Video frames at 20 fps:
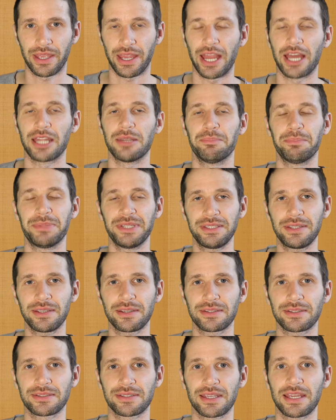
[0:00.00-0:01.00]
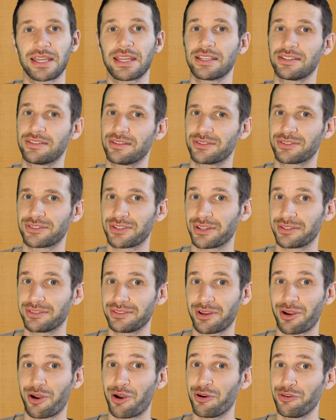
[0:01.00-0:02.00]
and Peters is the son
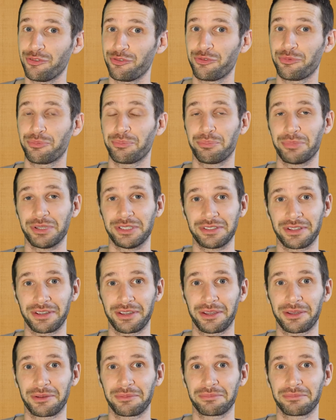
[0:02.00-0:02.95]
of Peter.